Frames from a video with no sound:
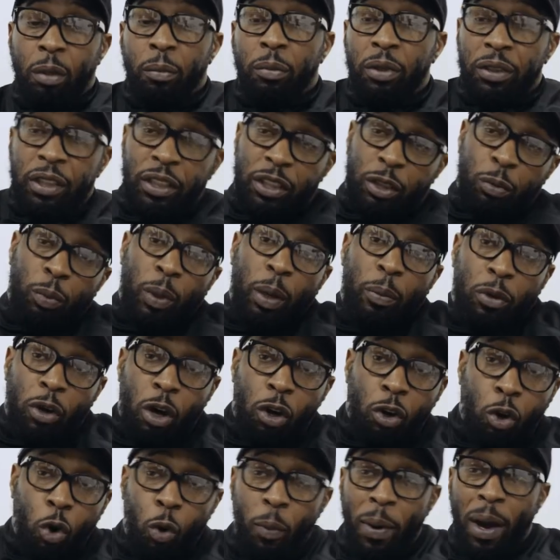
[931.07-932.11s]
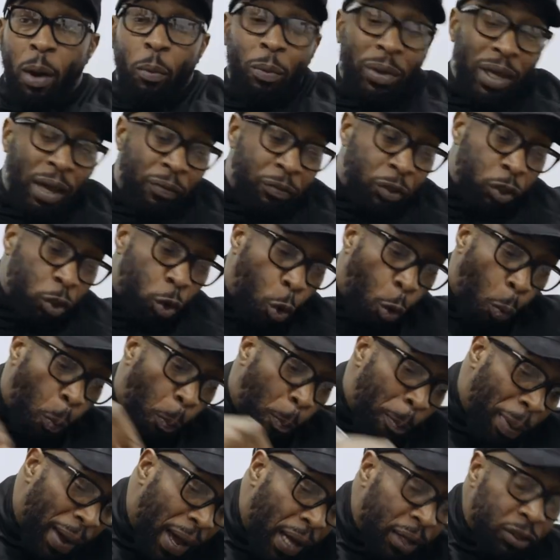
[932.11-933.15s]
But this is where we've got to go back. We have to go
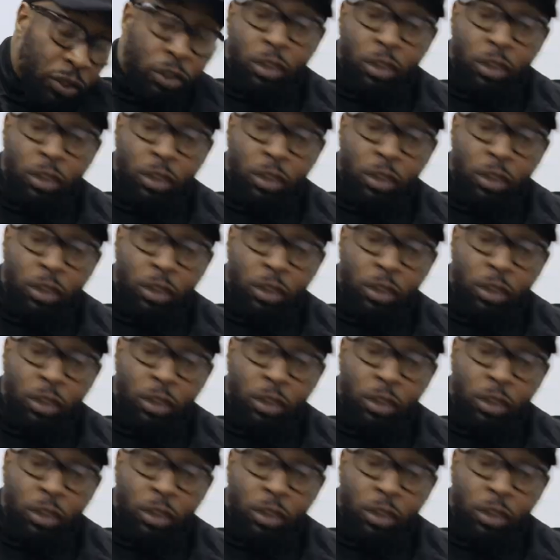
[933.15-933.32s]
back